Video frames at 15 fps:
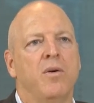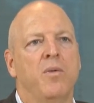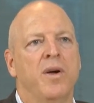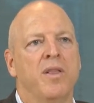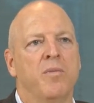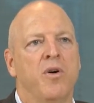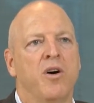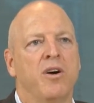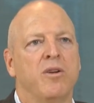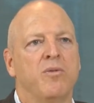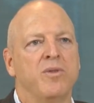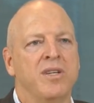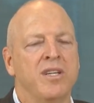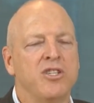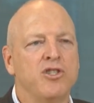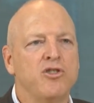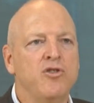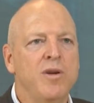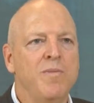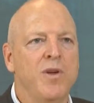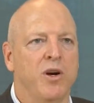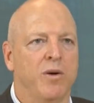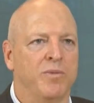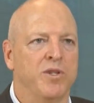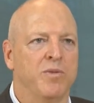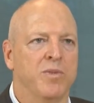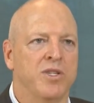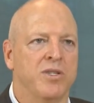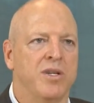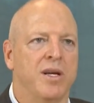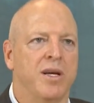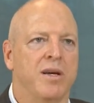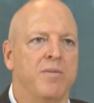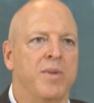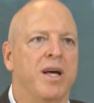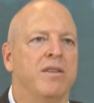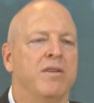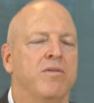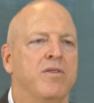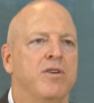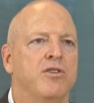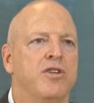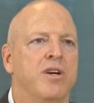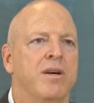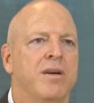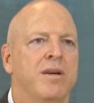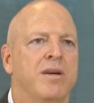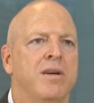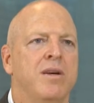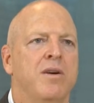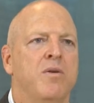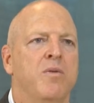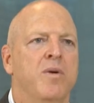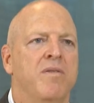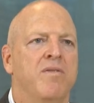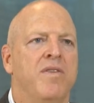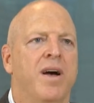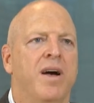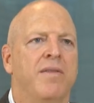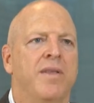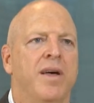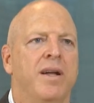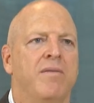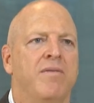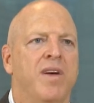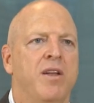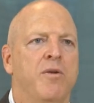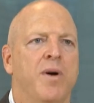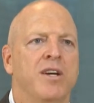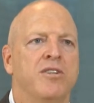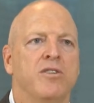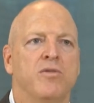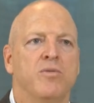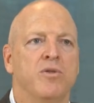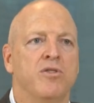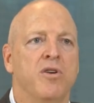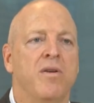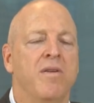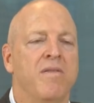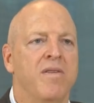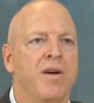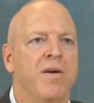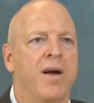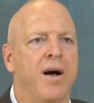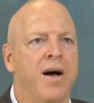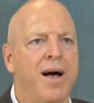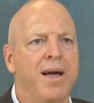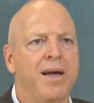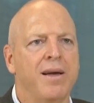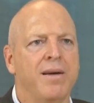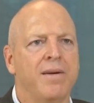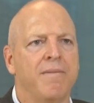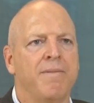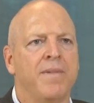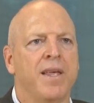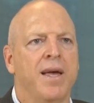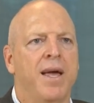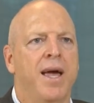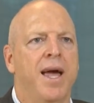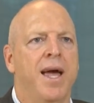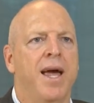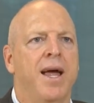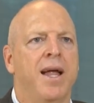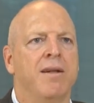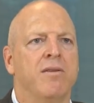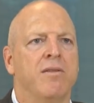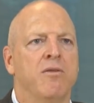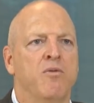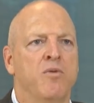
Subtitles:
where the market was extremely optimistic about the future. We found that valuations were generally very high, and the